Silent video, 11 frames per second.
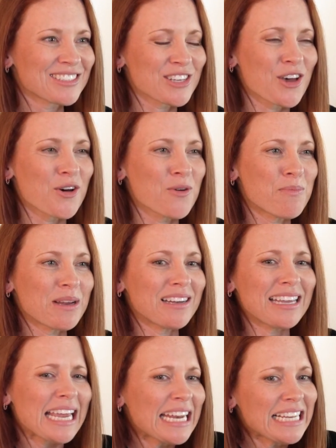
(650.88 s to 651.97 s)
So, but
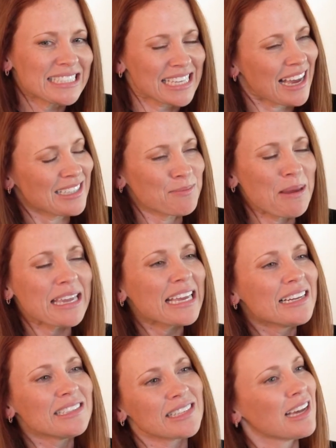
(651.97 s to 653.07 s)
any size, make
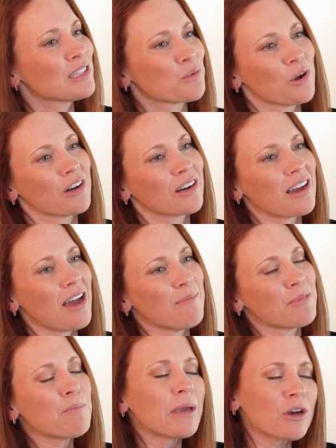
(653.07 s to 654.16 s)
any size work.
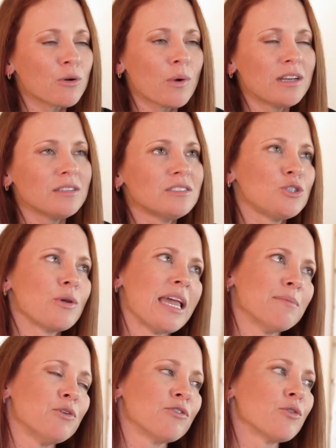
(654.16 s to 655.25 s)
The bigger ones, you
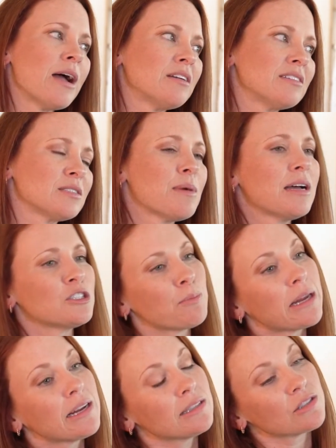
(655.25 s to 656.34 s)
can't move around as much,
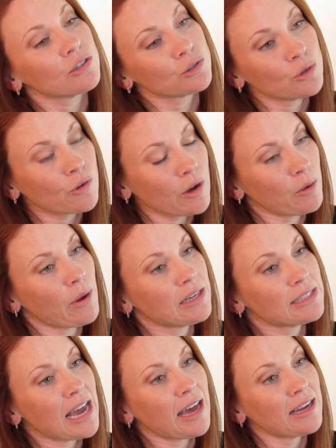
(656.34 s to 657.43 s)
but it's also a great way
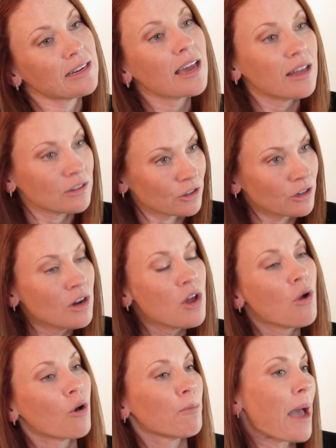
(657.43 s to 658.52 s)
to add color
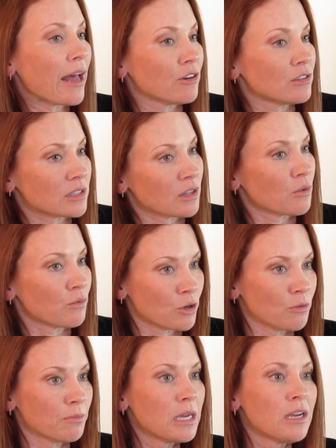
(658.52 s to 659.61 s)
or pattern to the
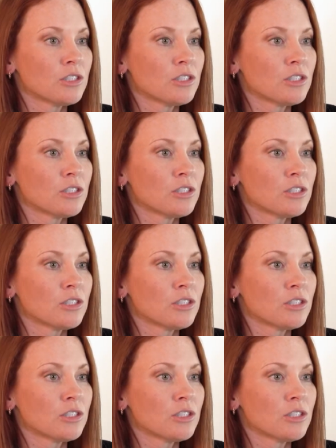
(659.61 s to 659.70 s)
room.